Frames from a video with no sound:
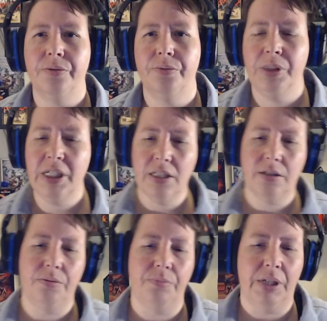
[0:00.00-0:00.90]
we need
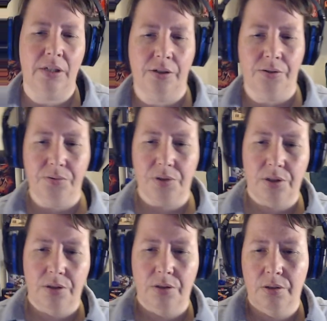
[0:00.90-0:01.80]
to make a note
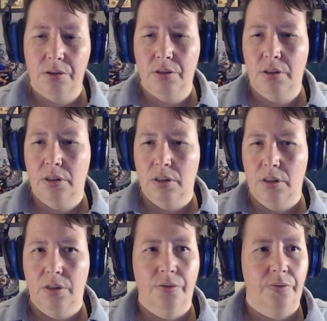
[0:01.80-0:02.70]

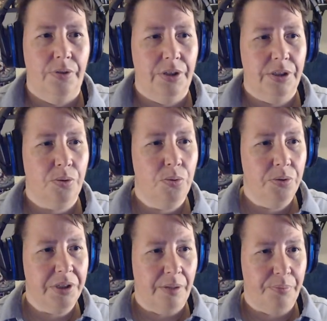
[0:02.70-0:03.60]
for this cool
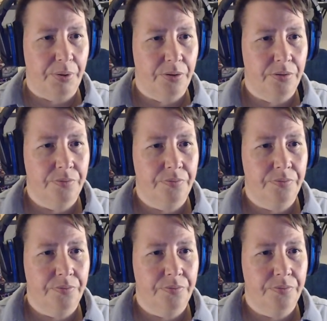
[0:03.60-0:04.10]
temple.